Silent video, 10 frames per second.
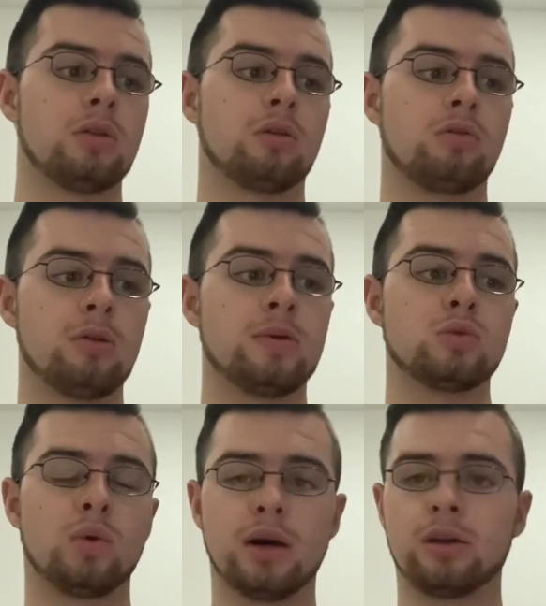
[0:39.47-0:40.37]
The group is
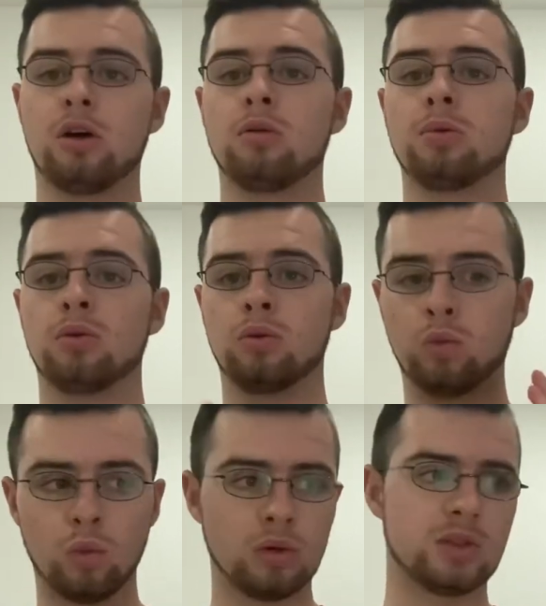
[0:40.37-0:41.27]
wide open
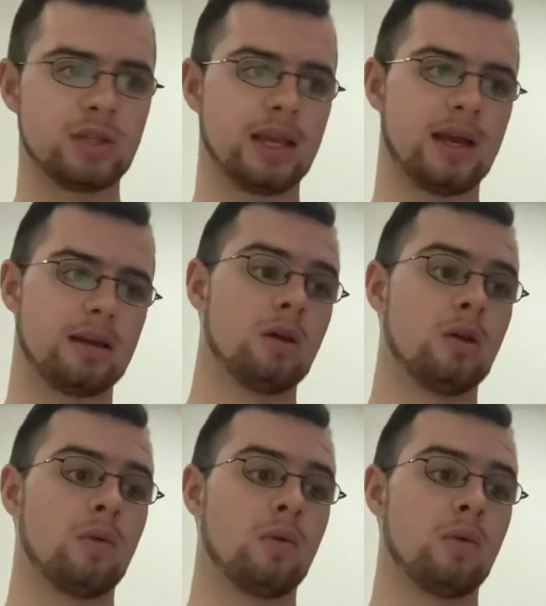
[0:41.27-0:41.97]
once again.